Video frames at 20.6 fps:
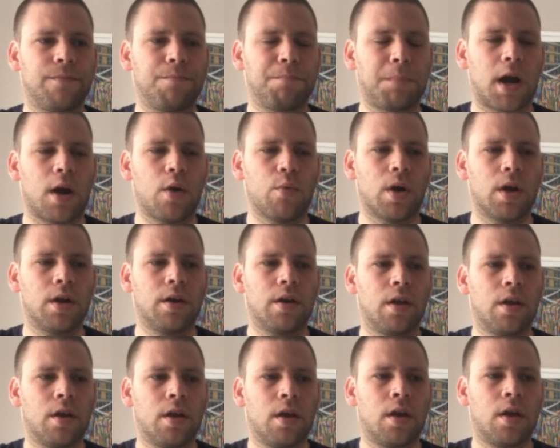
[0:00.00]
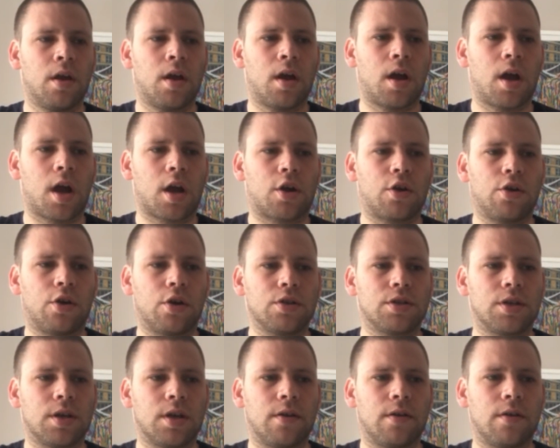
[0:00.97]
Bar 1, a
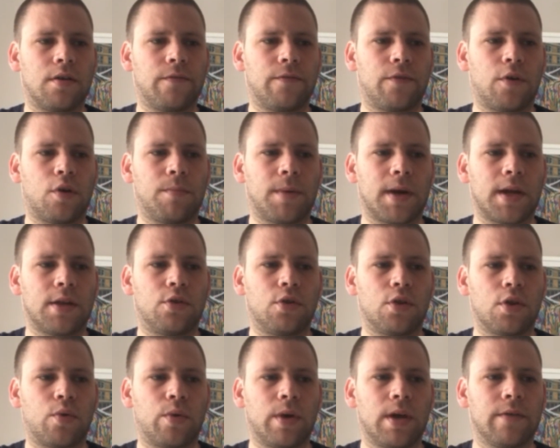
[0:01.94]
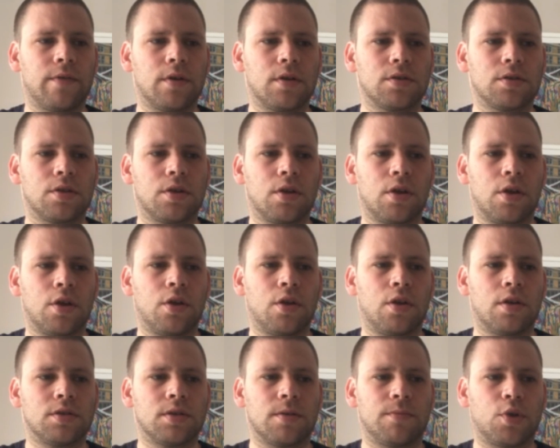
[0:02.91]
crotchet followed by 2 quavers,
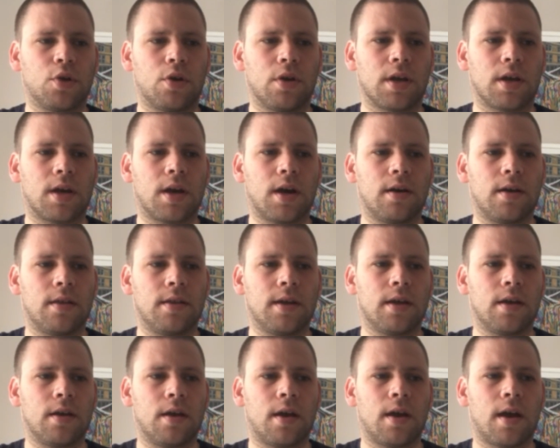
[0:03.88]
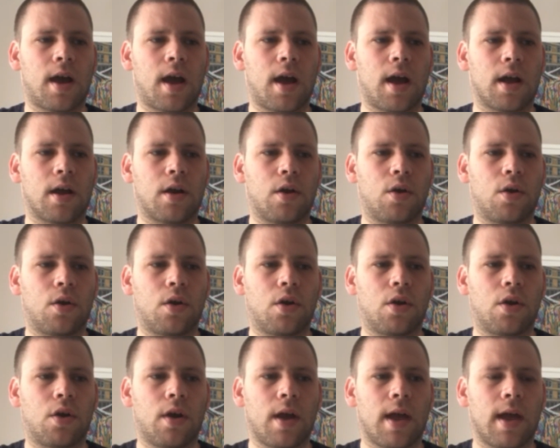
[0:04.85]
some dot and cut there,
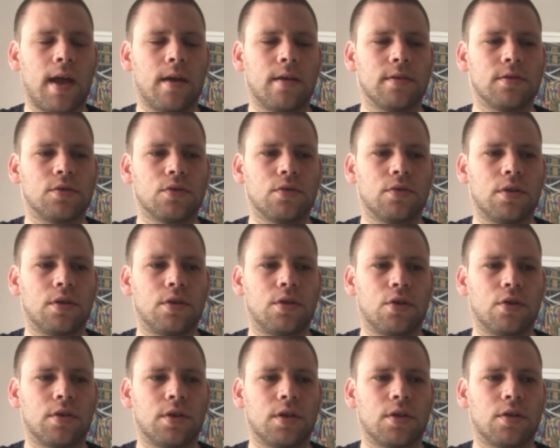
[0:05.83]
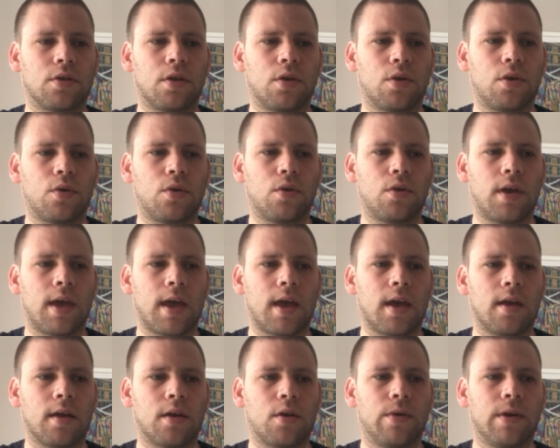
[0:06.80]
so the dotted
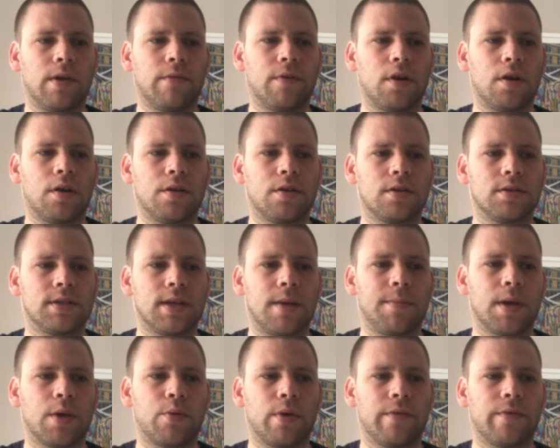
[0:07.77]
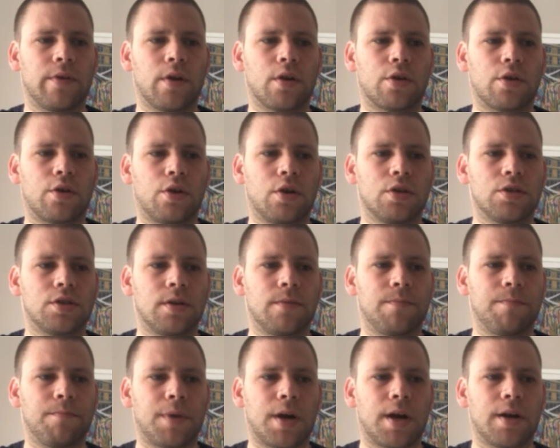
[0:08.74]
quaver, semi-quaver,
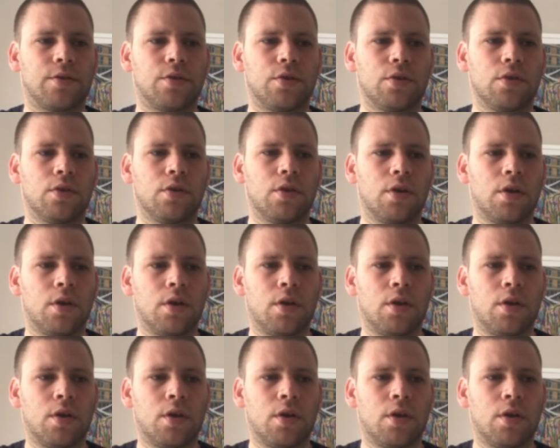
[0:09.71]
crotchet. Bar 2,